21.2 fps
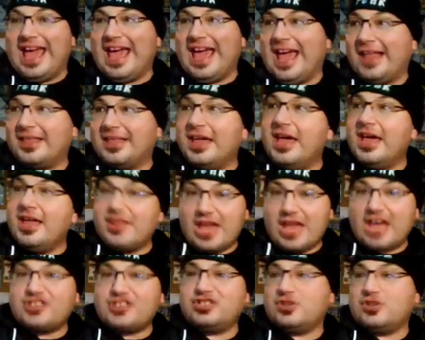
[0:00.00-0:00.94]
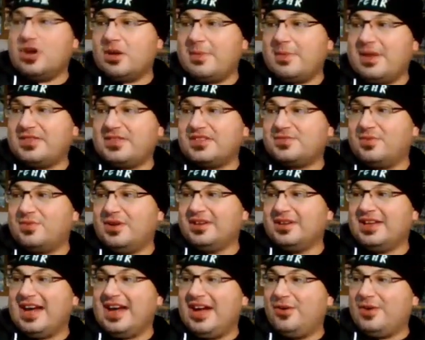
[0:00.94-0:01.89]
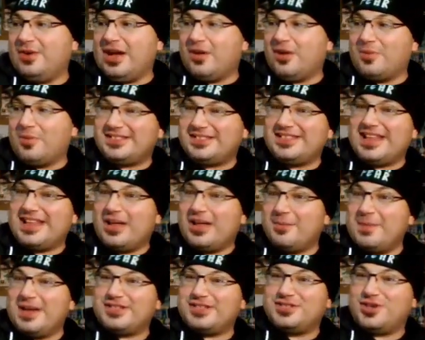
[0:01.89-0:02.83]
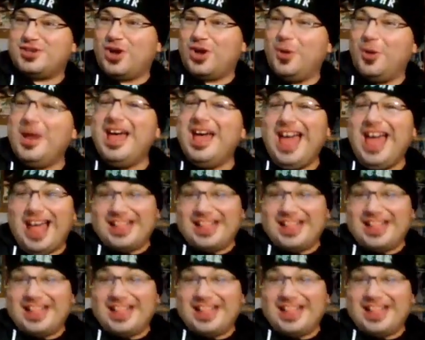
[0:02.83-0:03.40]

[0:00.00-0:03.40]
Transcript: and they actually talk about this one guy who got arrested down in Mexico,